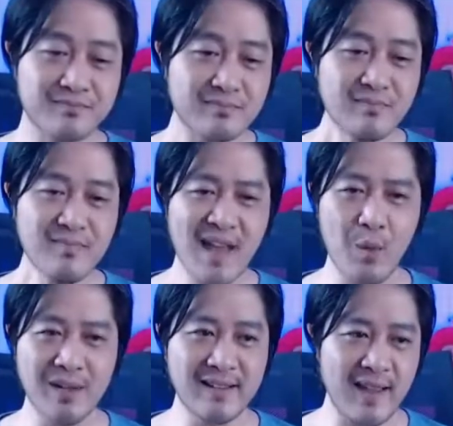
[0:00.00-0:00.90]
I want
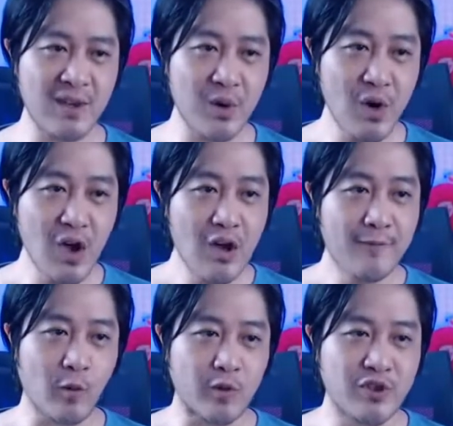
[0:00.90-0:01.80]
to thank you
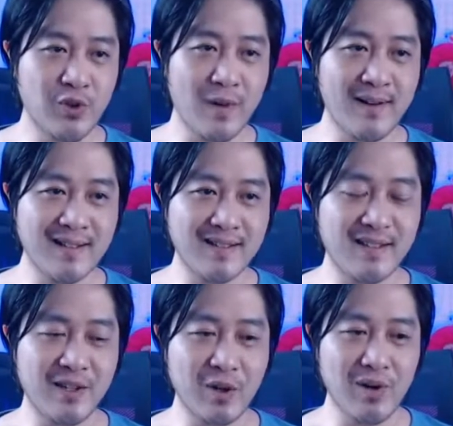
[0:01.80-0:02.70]
for joining us
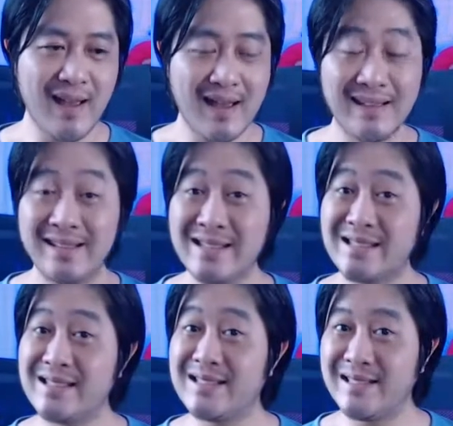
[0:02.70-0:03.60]
here
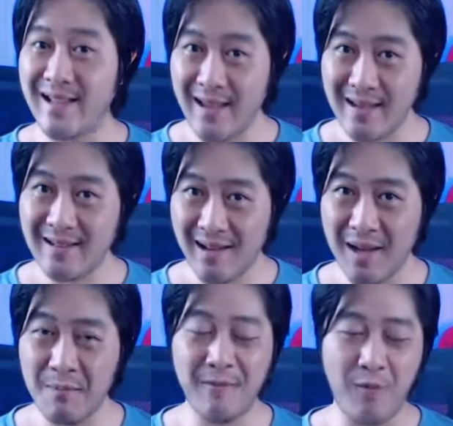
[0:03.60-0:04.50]
this
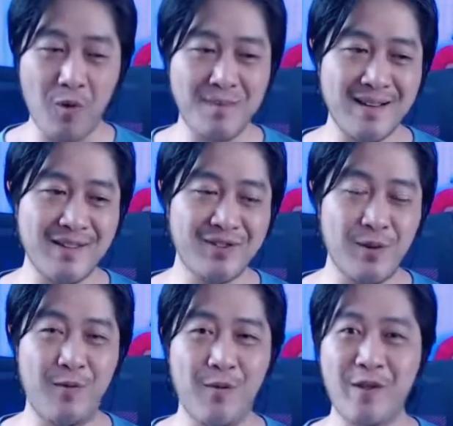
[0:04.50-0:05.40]
daytime for me.
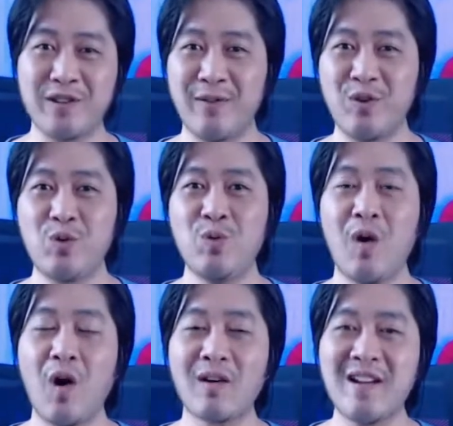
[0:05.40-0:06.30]
So for those of you
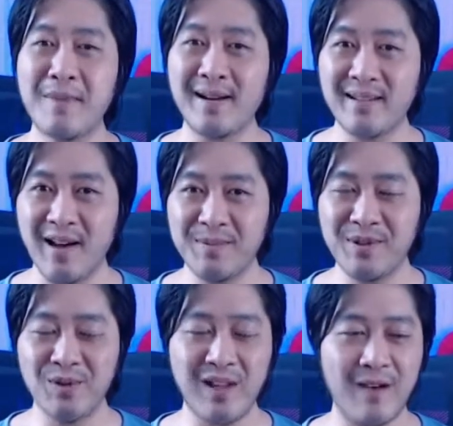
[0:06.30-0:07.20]
who are in my time
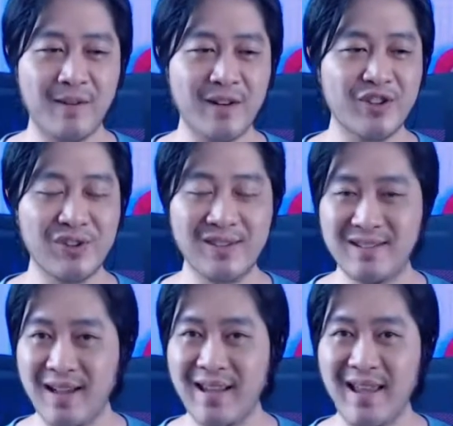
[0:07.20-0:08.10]
zone, a very
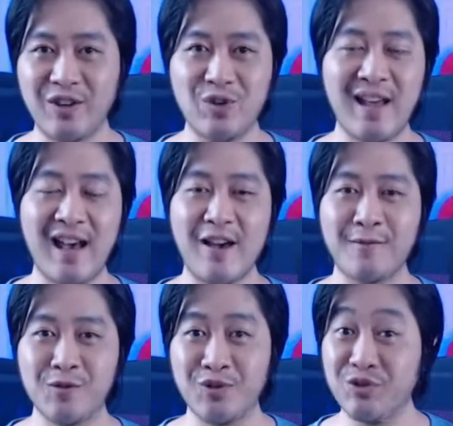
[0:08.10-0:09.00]
good day and good
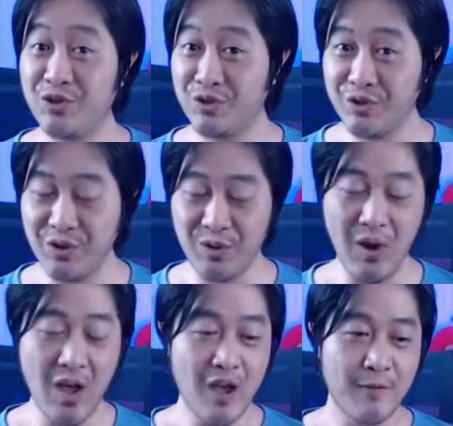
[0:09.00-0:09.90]
afternoon to
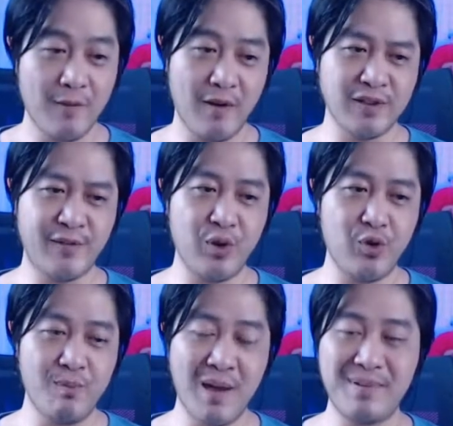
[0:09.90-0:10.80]
you. For those of
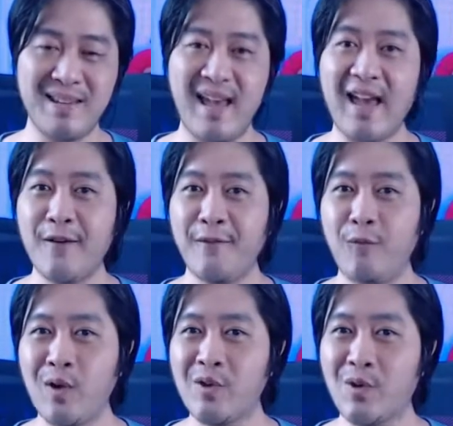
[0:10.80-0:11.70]
you who might be
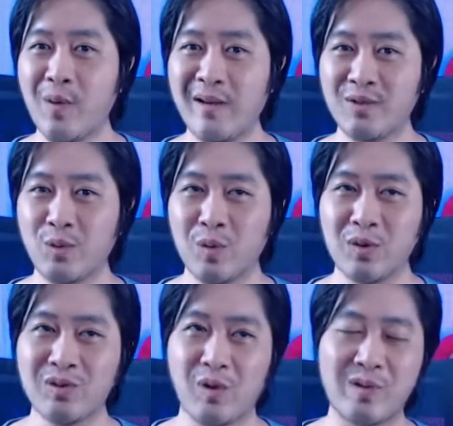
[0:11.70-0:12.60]
halfway around the
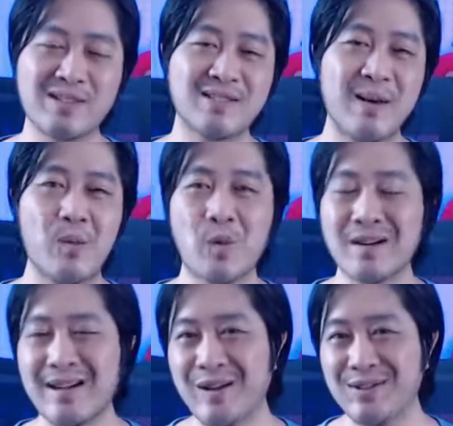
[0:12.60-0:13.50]
world or
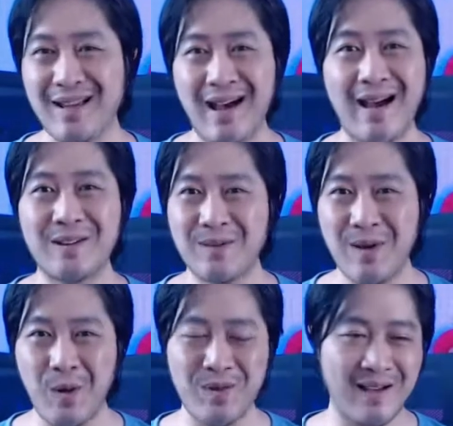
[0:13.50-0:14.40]
somewhere else, I don't
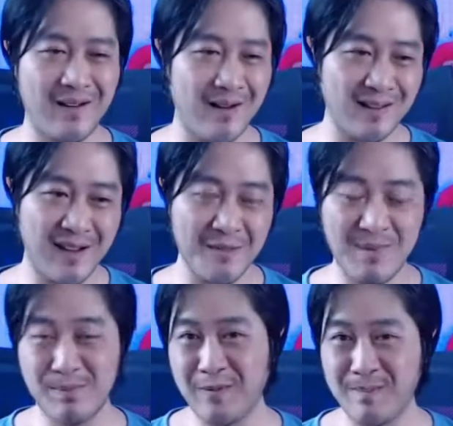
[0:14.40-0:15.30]
know. We got a lot
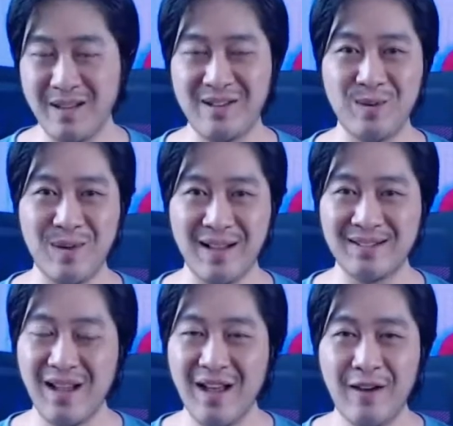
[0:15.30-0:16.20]
of people from the
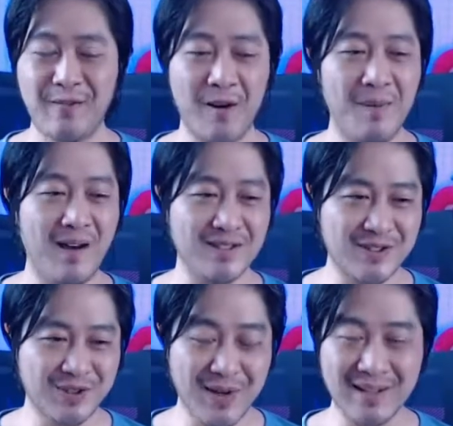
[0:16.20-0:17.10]
US, from
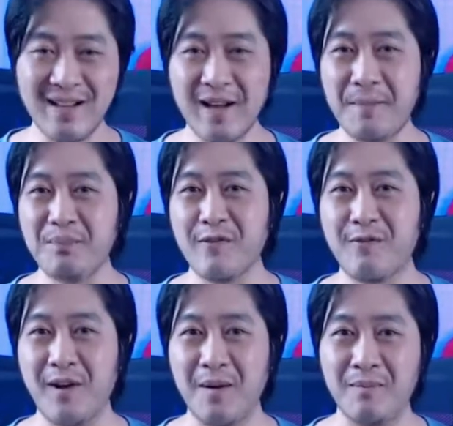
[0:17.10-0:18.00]
Australia,
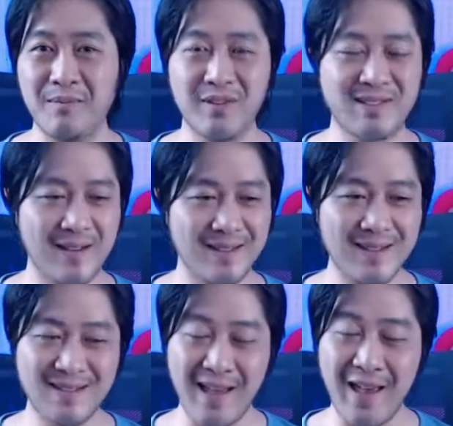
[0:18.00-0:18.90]
from
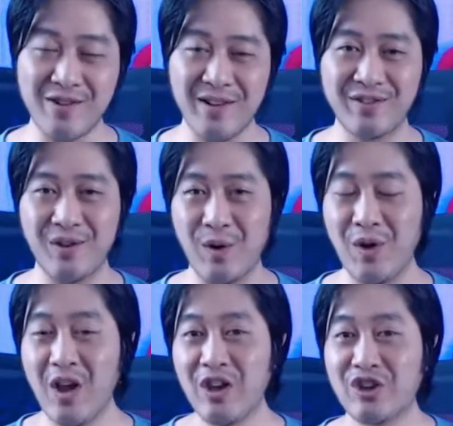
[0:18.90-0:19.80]
Southeast Asia.
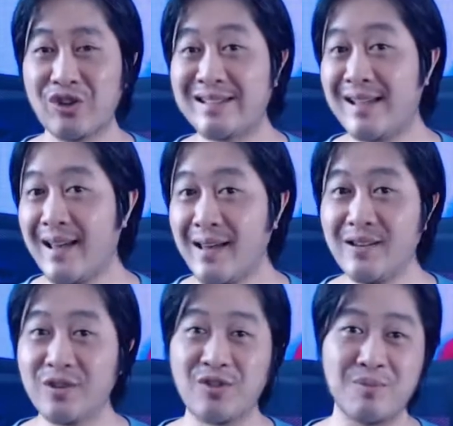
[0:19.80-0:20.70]
So good
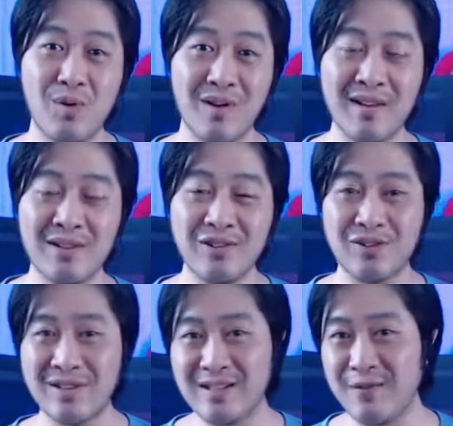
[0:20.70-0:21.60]
day, good morning,
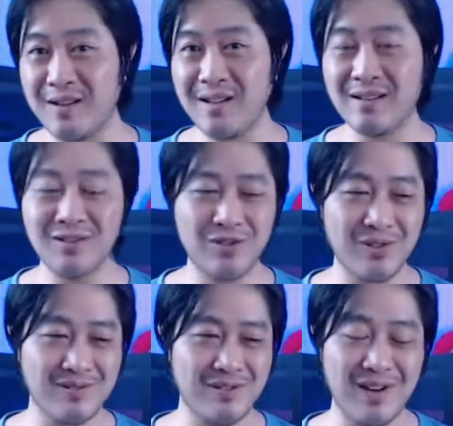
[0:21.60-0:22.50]
good evening,
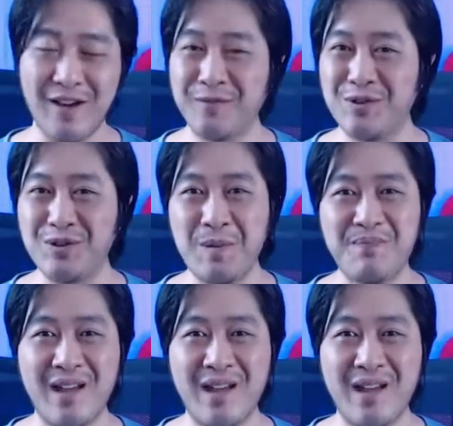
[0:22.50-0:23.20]
good afternoon,